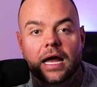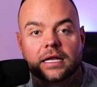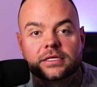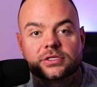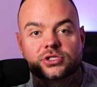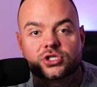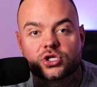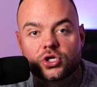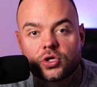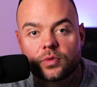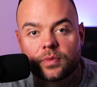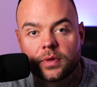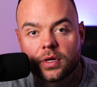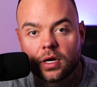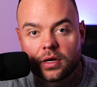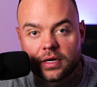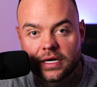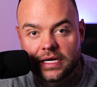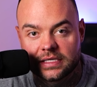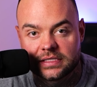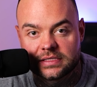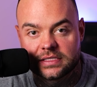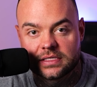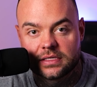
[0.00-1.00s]
And to be
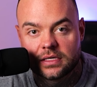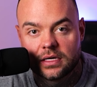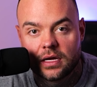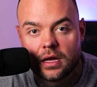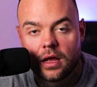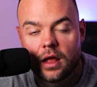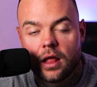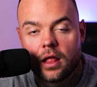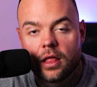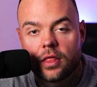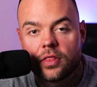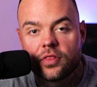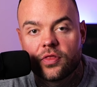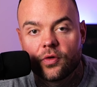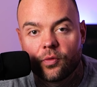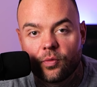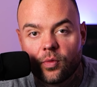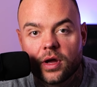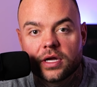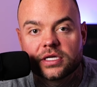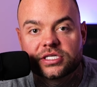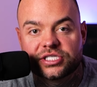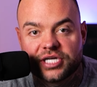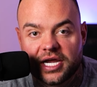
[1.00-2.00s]
honest, the
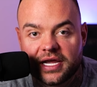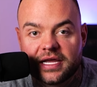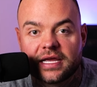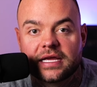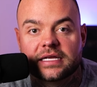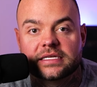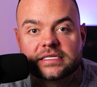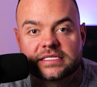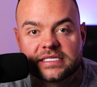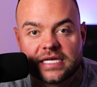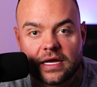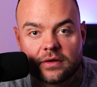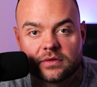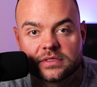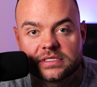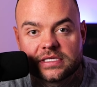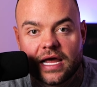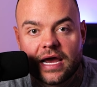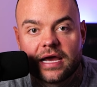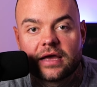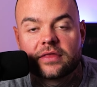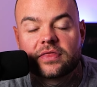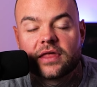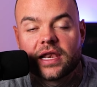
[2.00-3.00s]
word check-in sounds
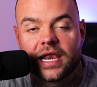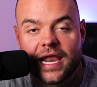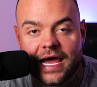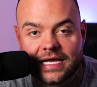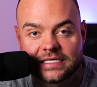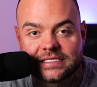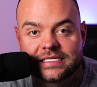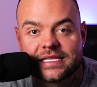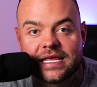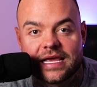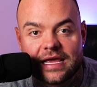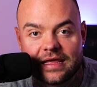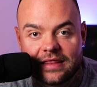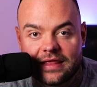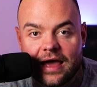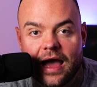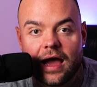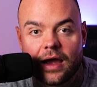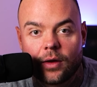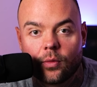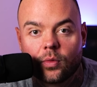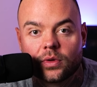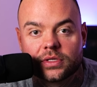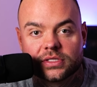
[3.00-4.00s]
like the last thing that
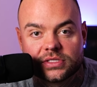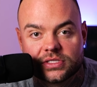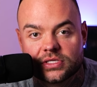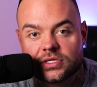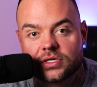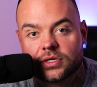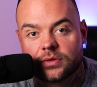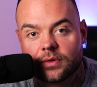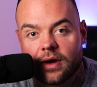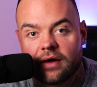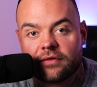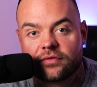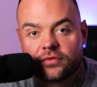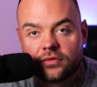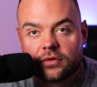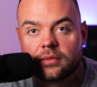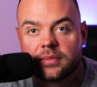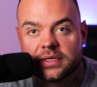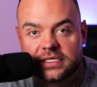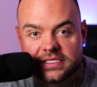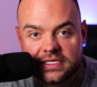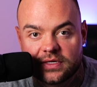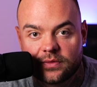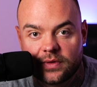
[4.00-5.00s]
I want to do after a
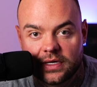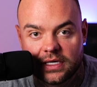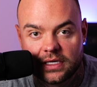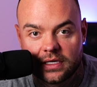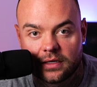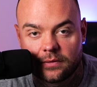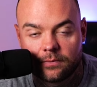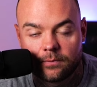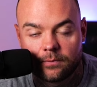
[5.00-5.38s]
busy week.